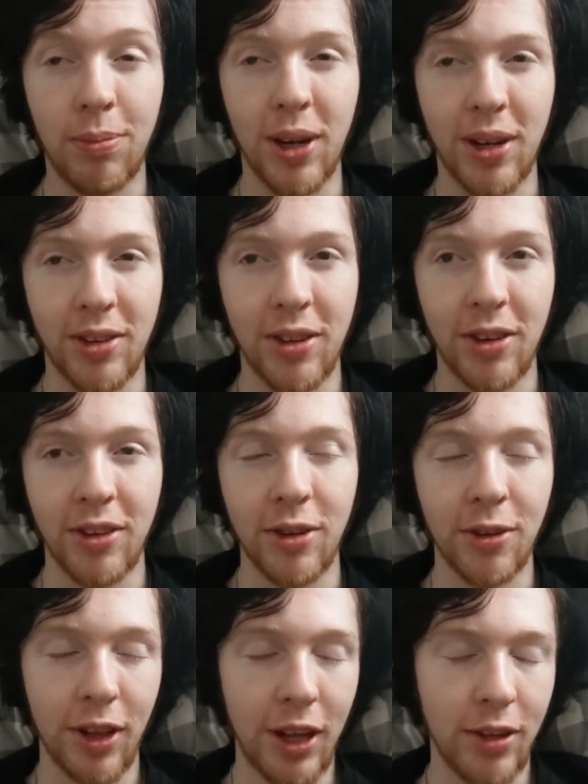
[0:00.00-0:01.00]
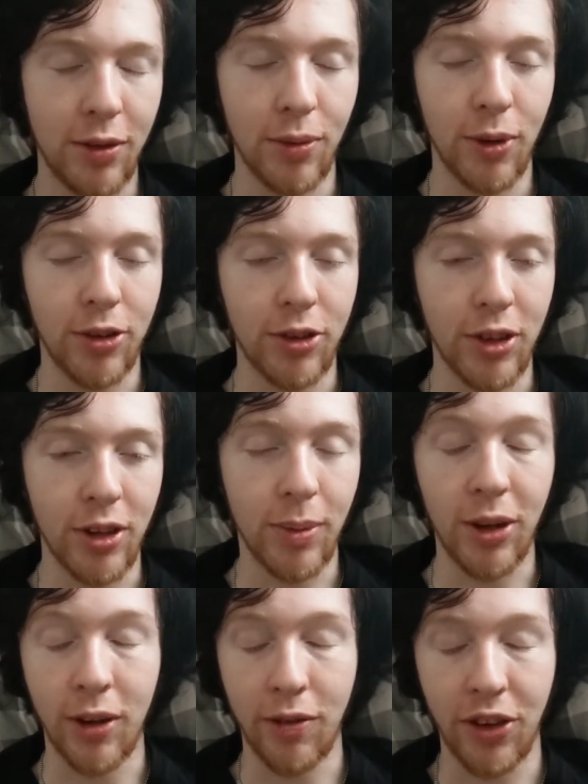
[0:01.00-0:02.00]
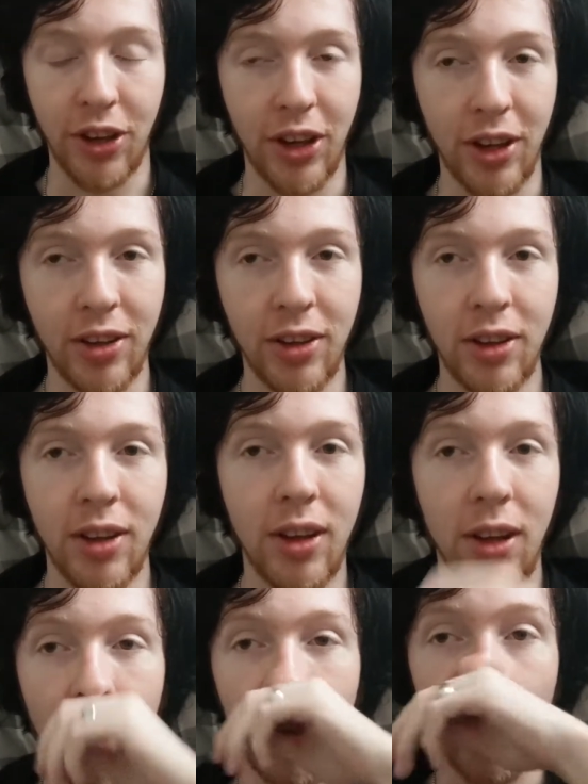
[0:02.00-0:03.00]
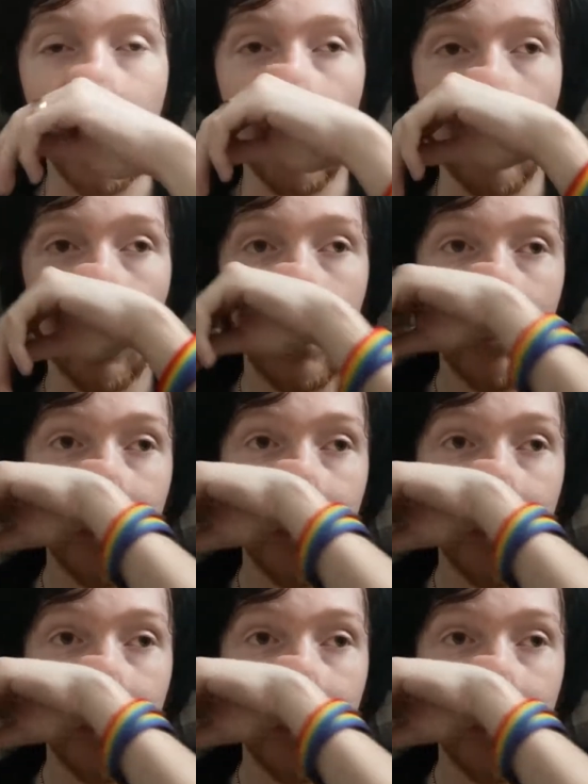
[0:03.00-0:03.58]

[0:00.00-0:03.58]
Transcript: But on a serious note, thank you for watching. I'm here every day. Uh,